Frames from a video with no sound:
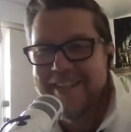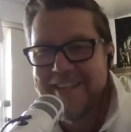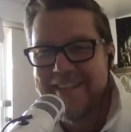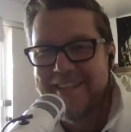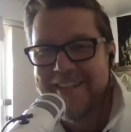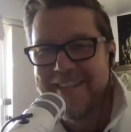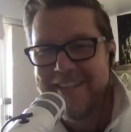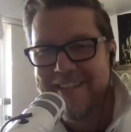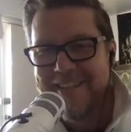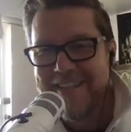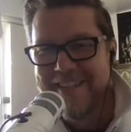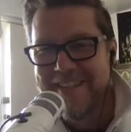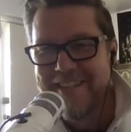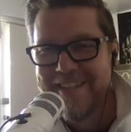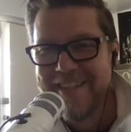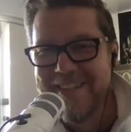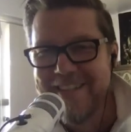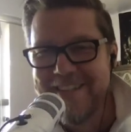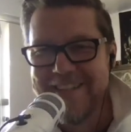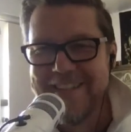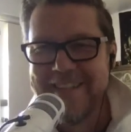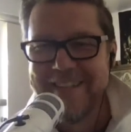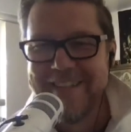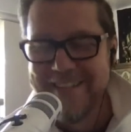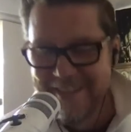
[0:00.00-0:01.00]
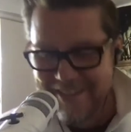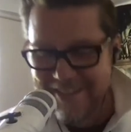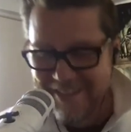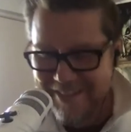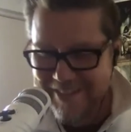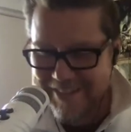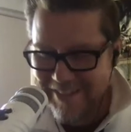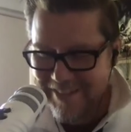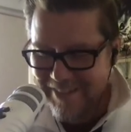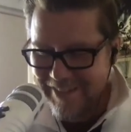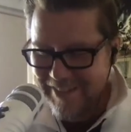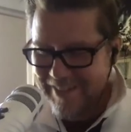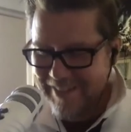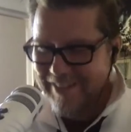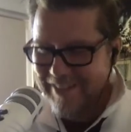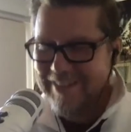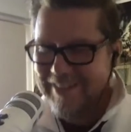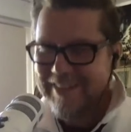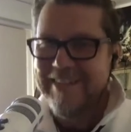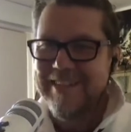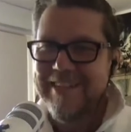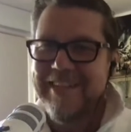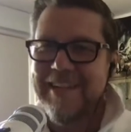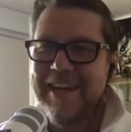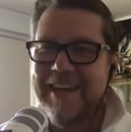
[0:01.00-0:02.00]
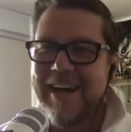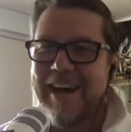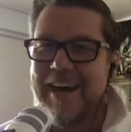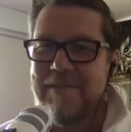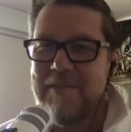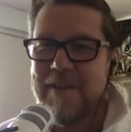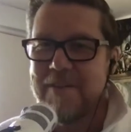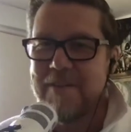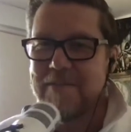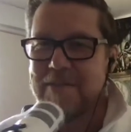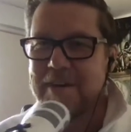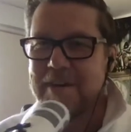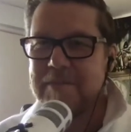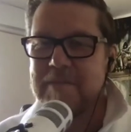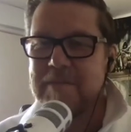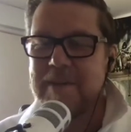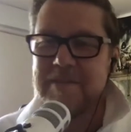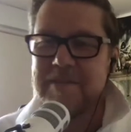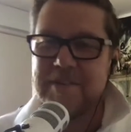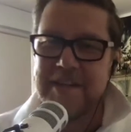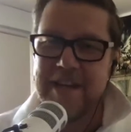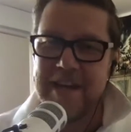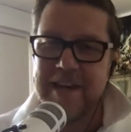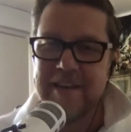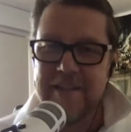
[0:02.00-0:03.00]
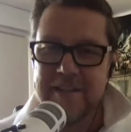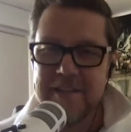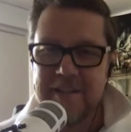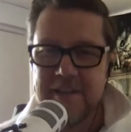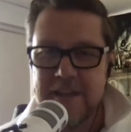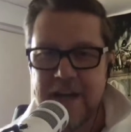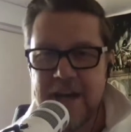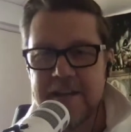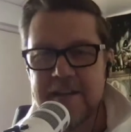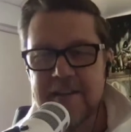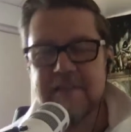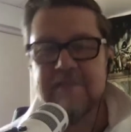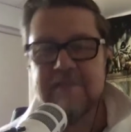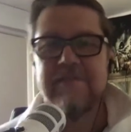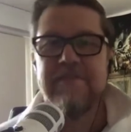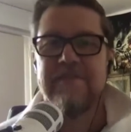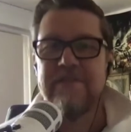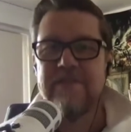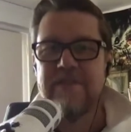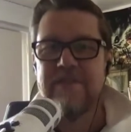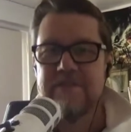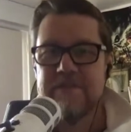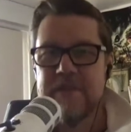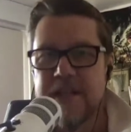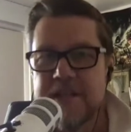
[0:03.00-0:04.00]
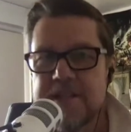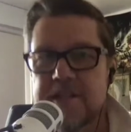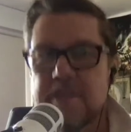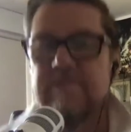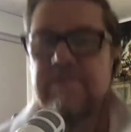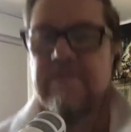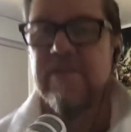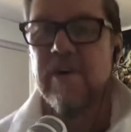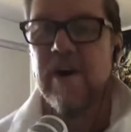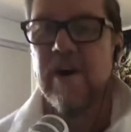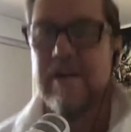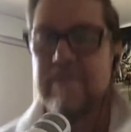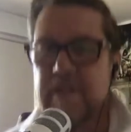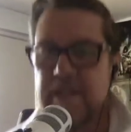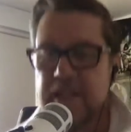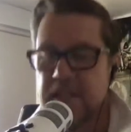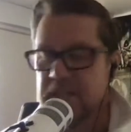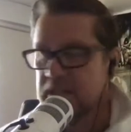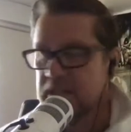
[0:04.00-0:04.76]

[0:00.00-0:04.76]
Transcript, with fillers: you've stocked up on Kool Aid, haven't you, mate? I'm never, I'm never down to under than less than five